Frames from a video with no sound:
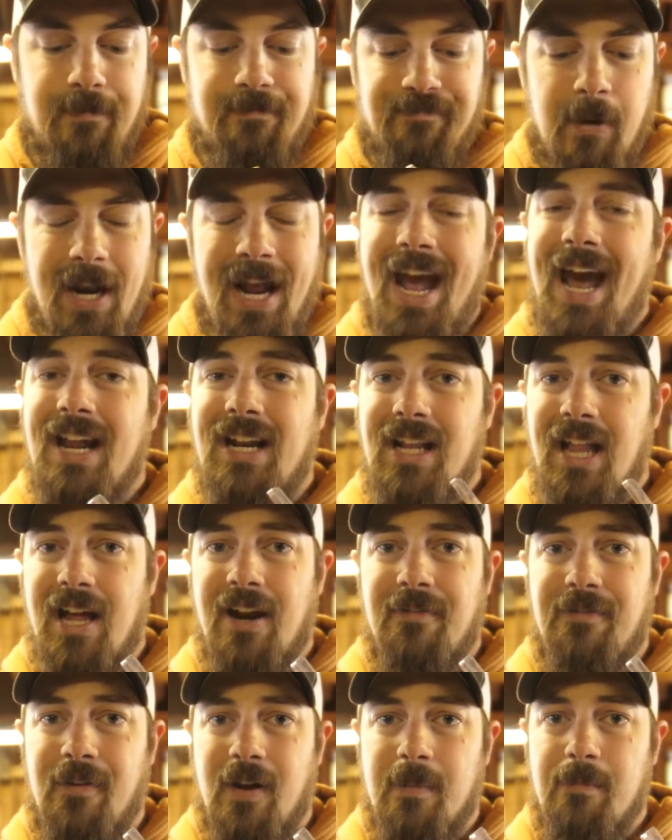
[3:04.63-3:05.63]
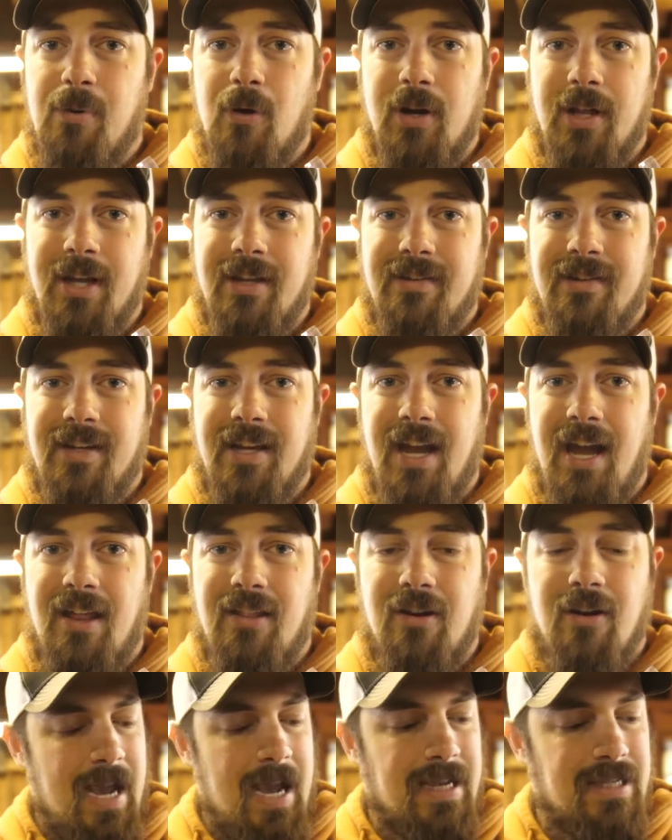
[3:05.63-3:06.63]
but I had a lot of fun putting it
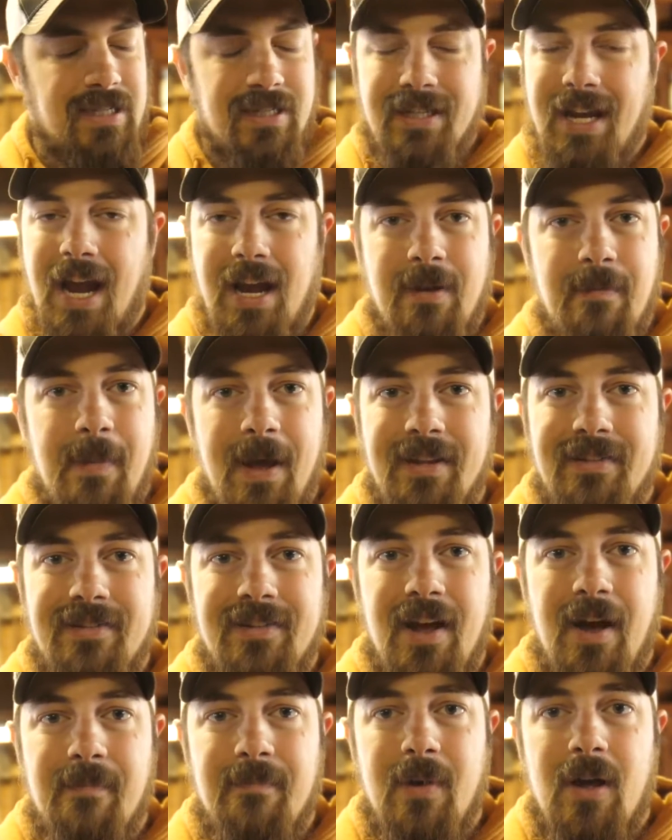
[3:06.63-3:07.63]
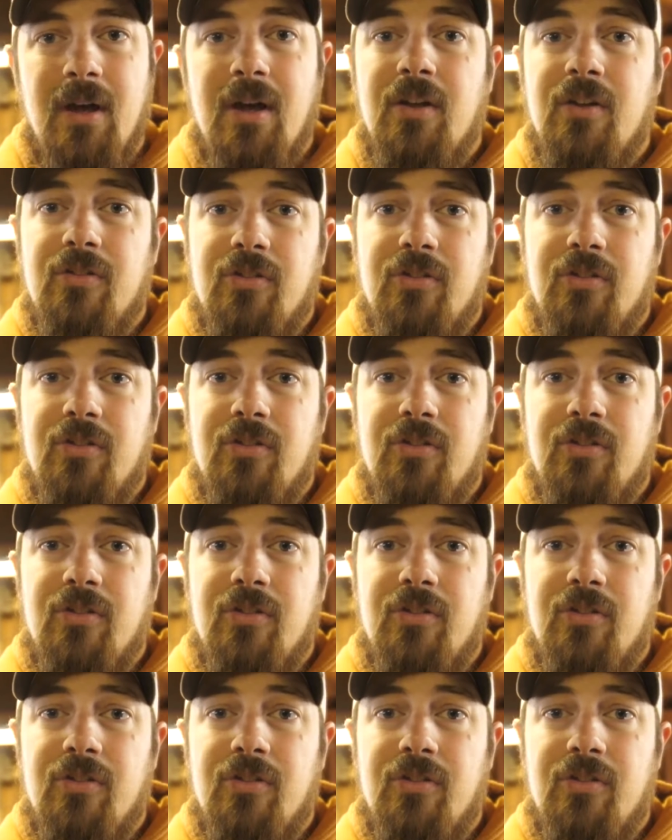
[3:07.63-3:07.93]
together. I just kind of messed up.